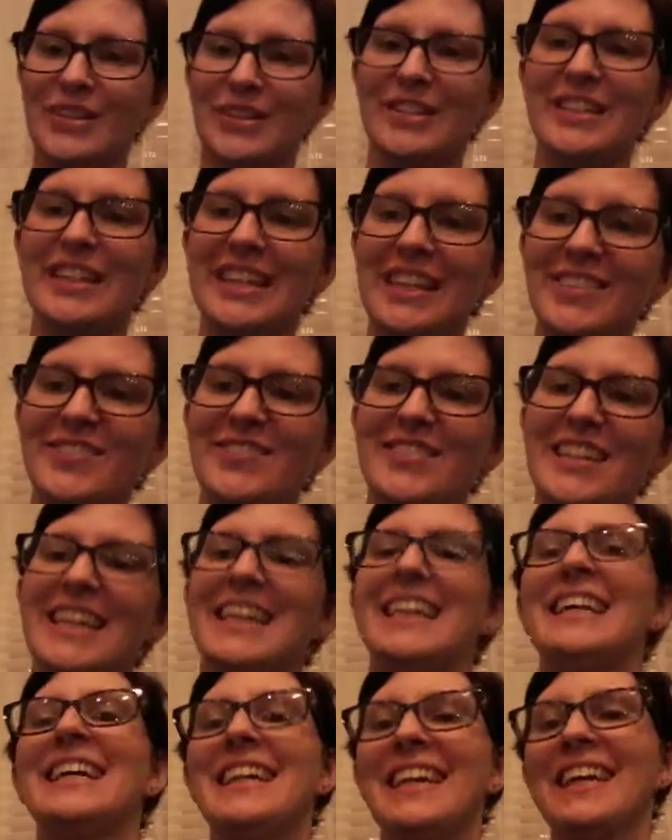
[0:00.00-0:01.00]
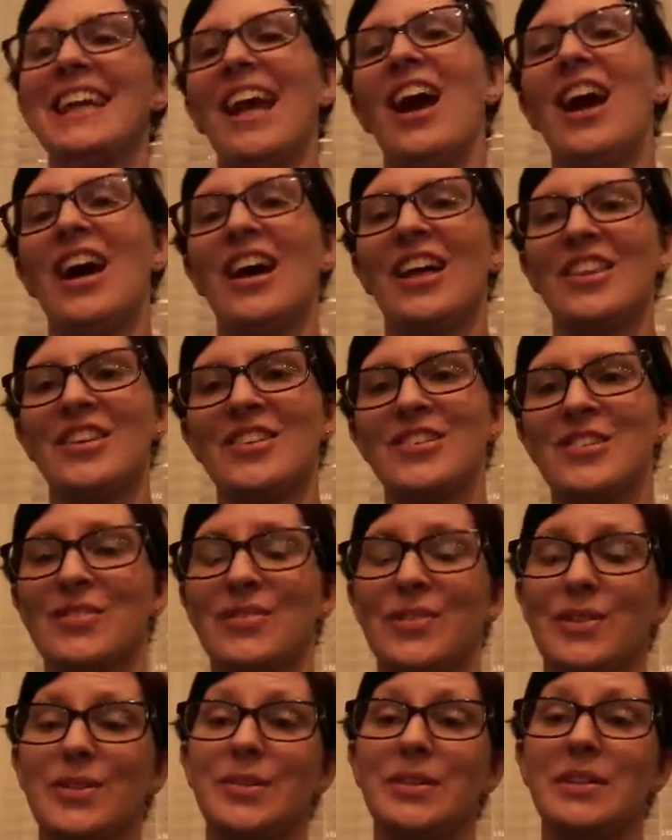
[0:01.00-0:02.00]
Good evening. Uh, this
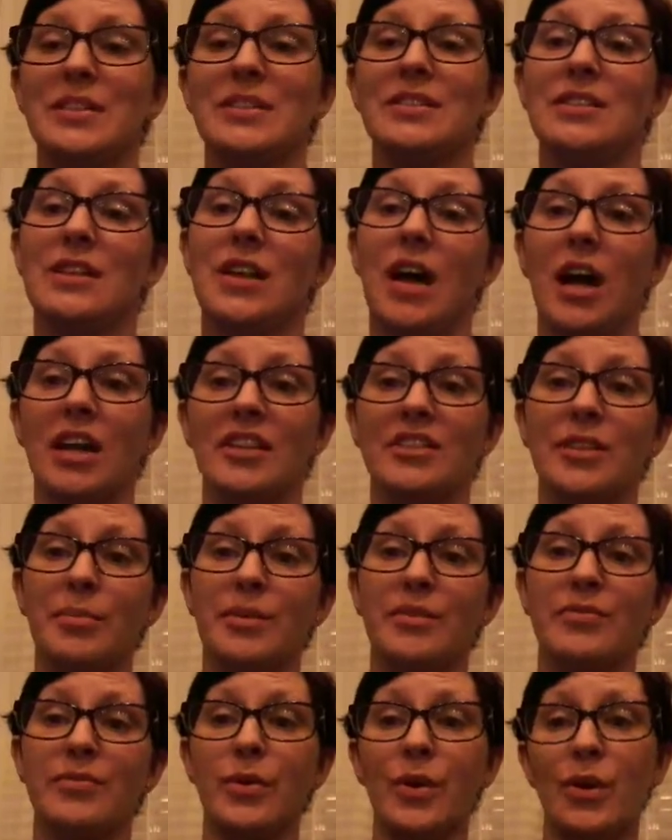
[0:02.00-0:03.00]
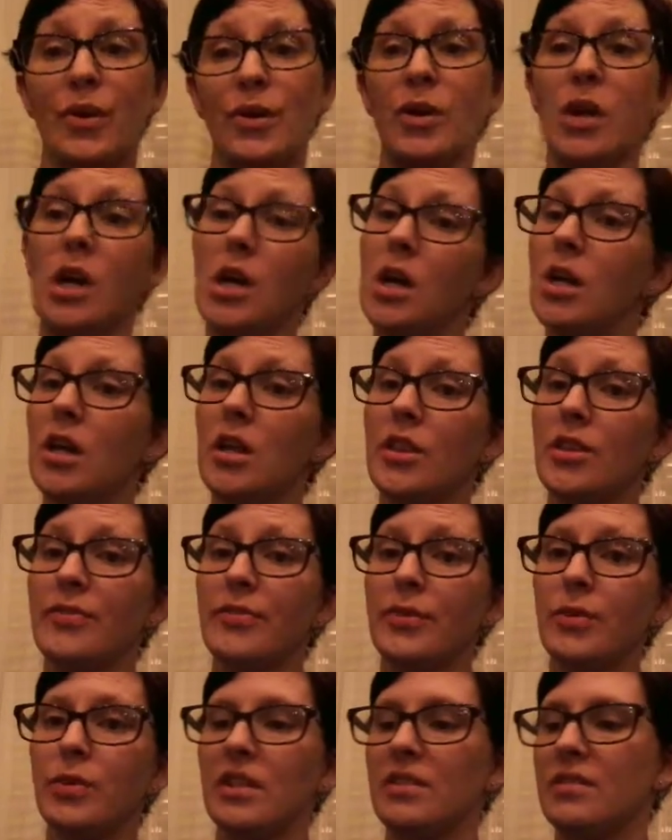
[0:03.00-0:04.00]
review is uh, something for the
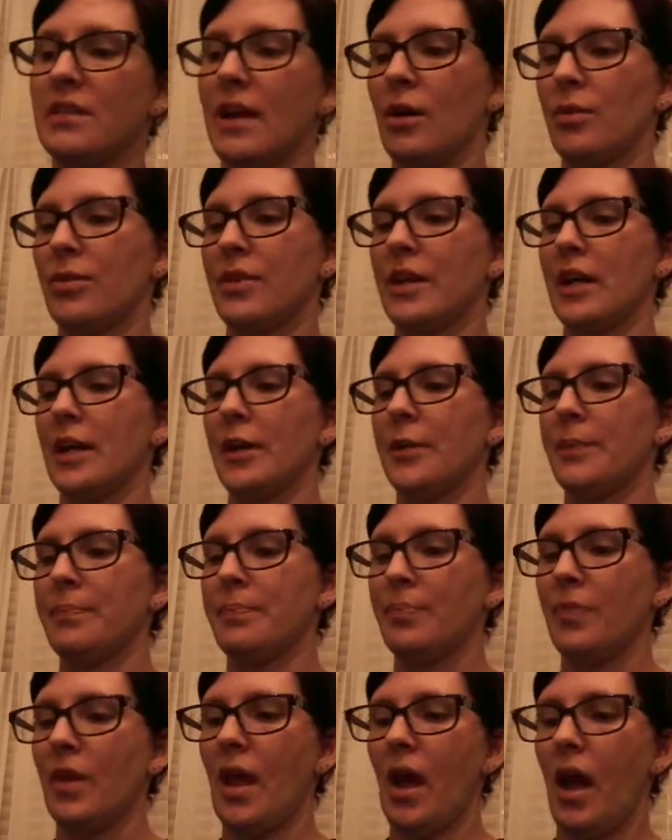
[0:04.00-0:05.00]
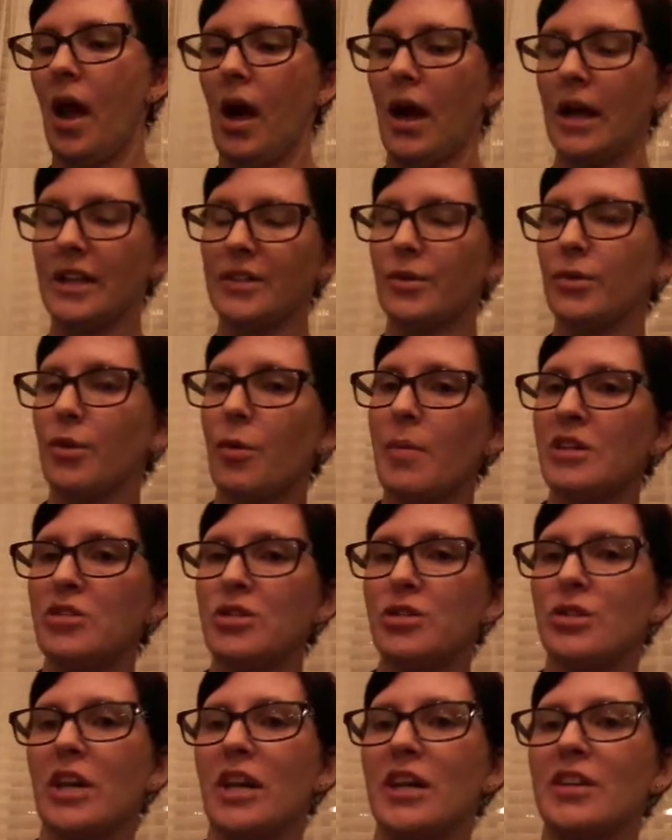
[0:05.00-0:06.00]
foodies out there. Uh, I don't know
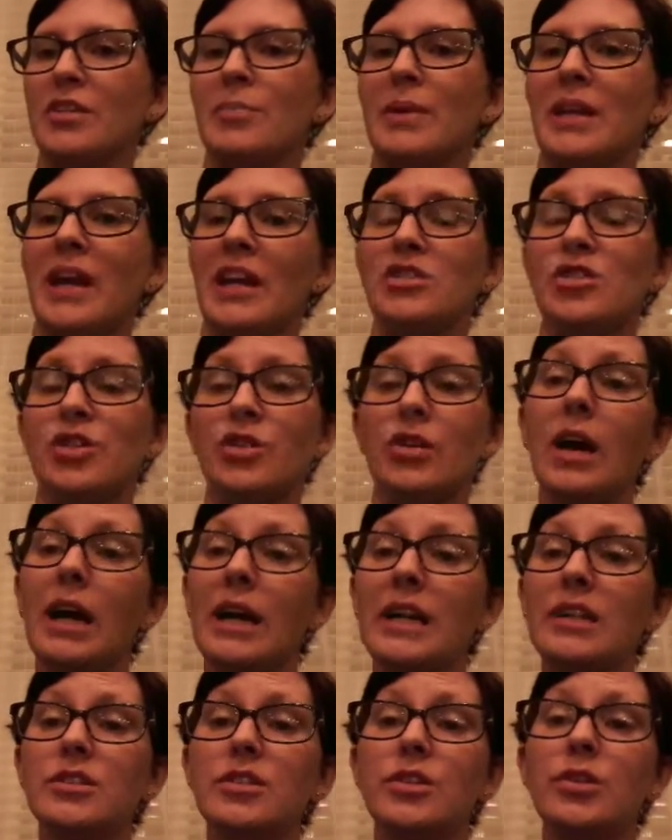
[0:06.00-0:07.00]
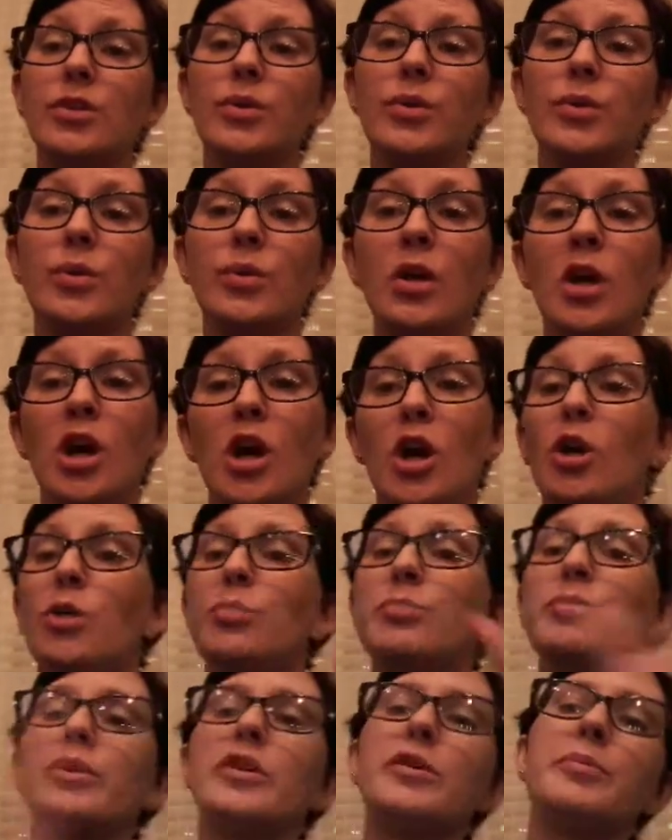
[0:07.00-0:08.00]
about you guys, but I try to
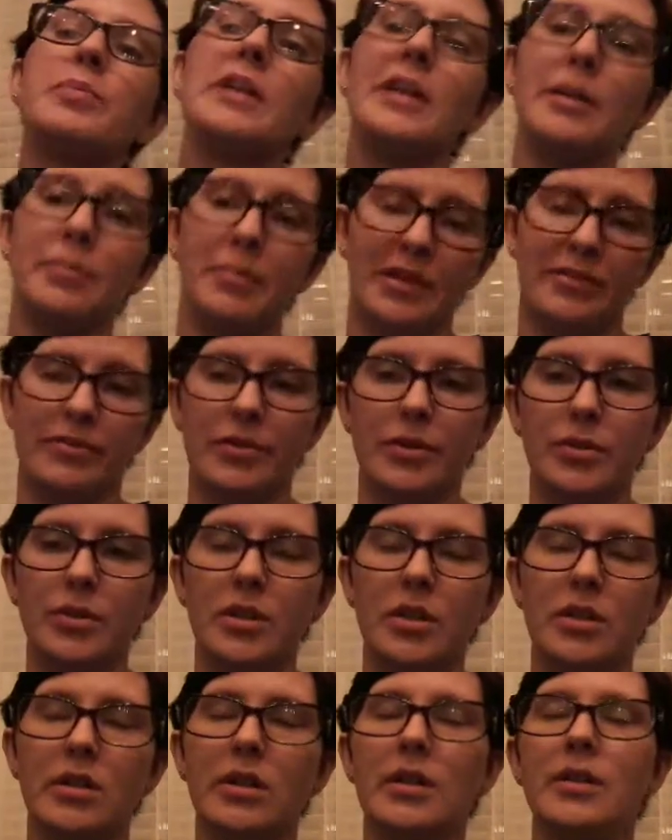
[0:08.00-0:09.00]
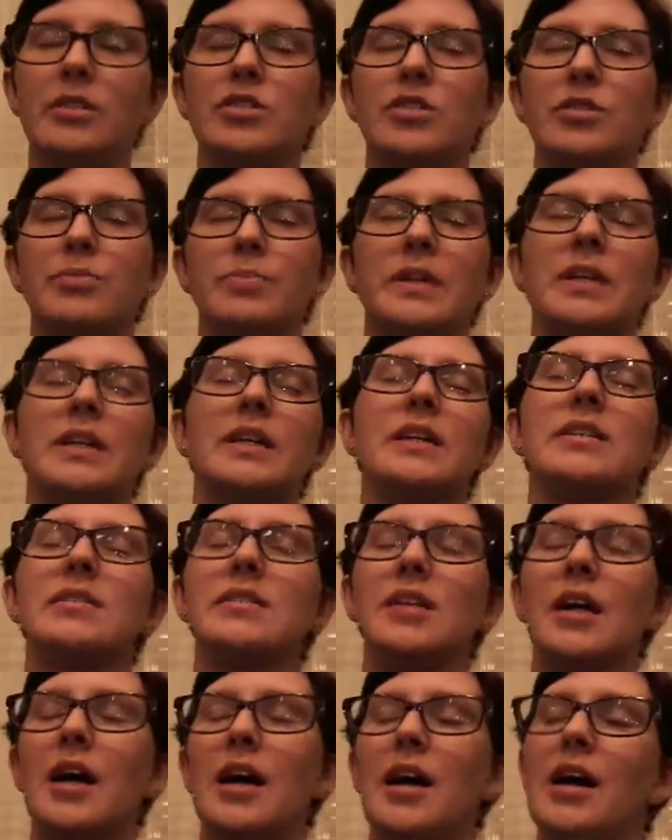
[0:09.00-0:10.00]
pre plan my food just
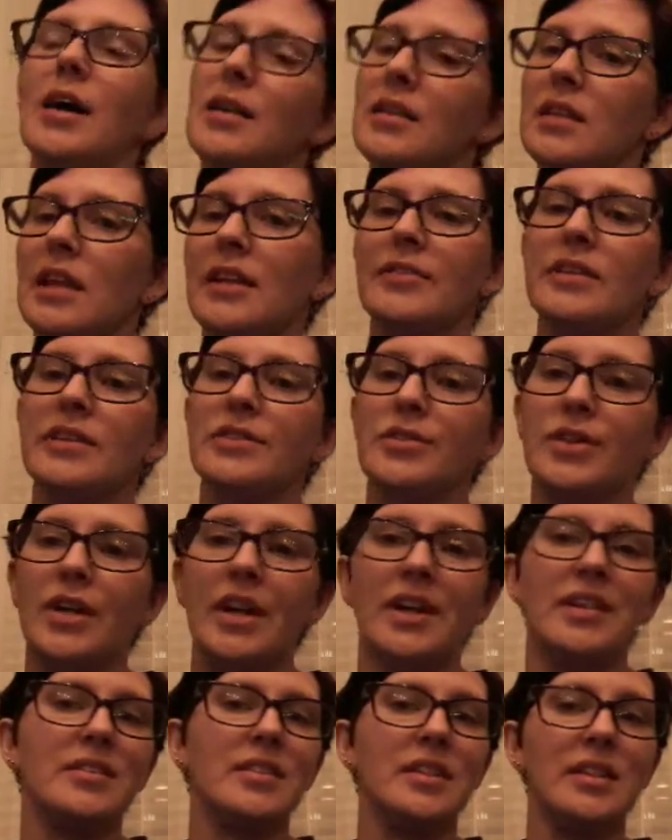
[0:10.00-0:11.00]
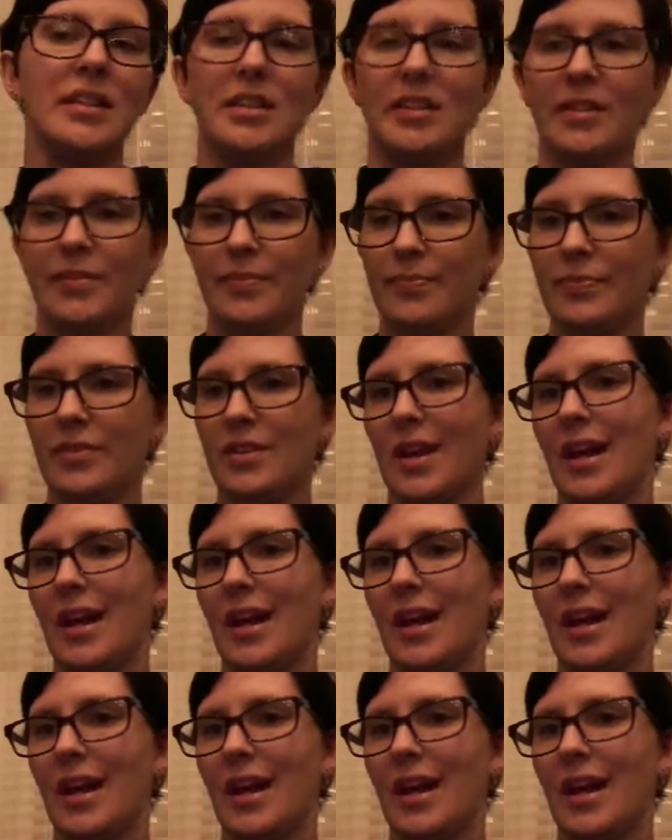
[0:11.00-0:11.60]
because life gets crazy.